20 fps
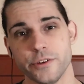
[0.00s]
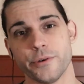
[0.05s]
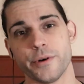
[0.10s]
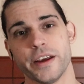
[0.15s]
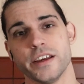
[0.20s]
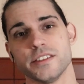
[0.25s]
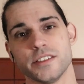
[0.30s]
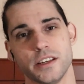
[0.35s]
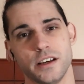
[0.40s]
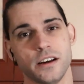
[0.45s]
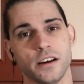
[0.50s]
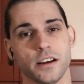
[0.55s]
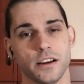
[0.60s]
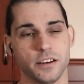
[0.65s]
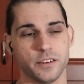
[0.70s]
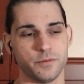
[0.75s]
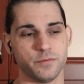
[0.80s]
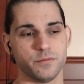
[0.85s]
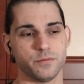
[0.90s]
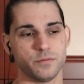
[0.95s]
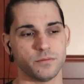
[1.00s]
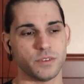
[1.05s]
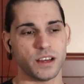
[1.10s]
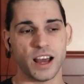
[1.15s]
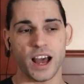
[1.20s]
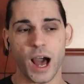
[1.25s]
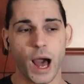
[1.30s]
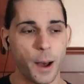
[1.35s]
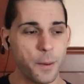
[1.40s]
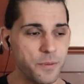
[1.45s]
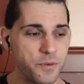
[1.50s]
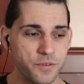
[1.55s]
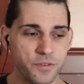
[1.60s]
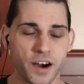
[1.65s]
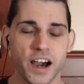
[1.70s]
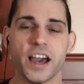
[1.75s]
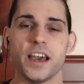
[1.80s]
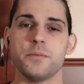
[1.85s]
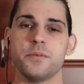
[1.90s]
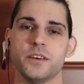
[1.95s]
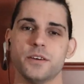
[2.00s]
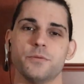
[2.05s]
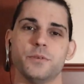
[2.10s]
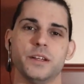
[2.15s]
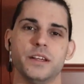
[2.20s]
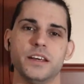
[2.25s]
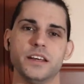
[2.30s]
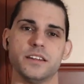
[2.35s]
LeRae song. I'm vibing with